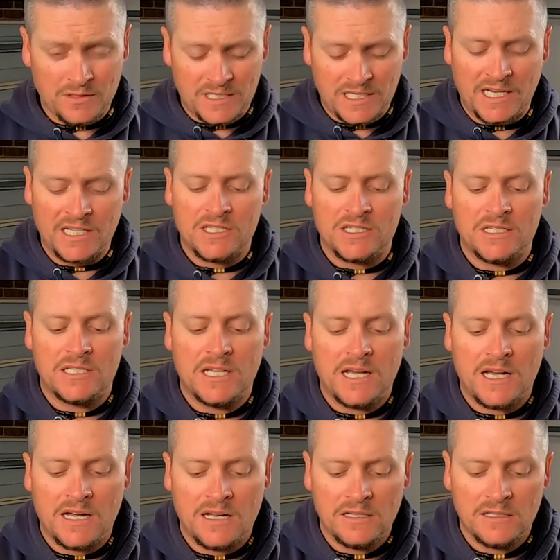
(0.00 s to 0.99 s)
tension
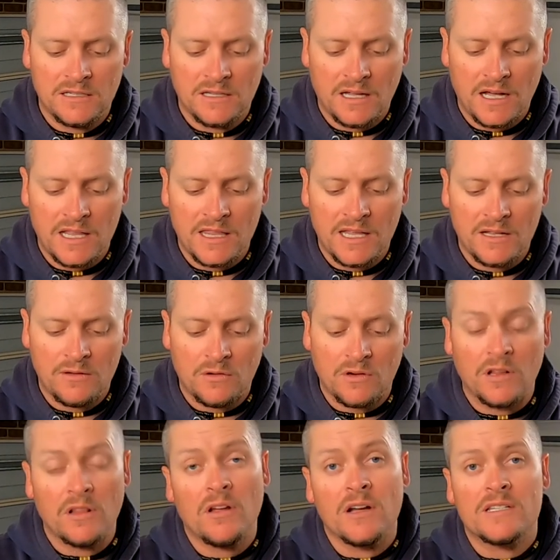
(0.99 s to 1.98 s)
down, and then
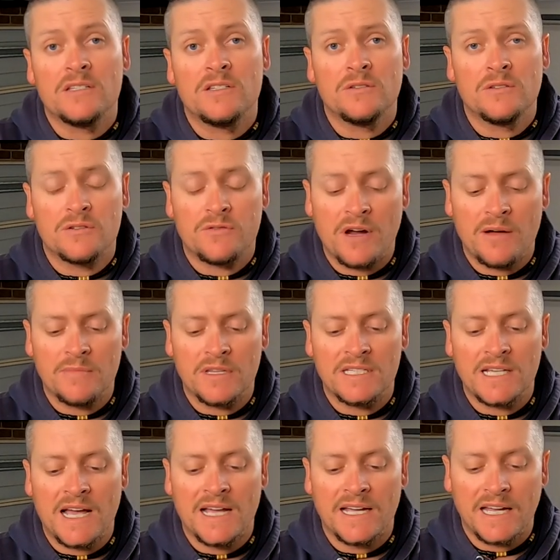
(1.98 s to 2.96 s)
what I like to do is grab the
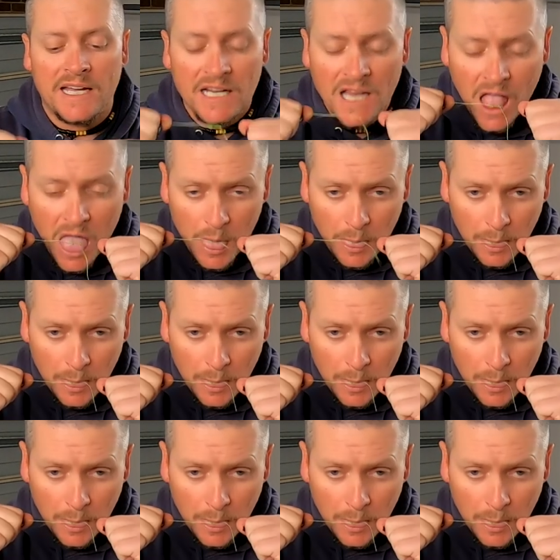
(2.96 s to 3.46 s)
tag end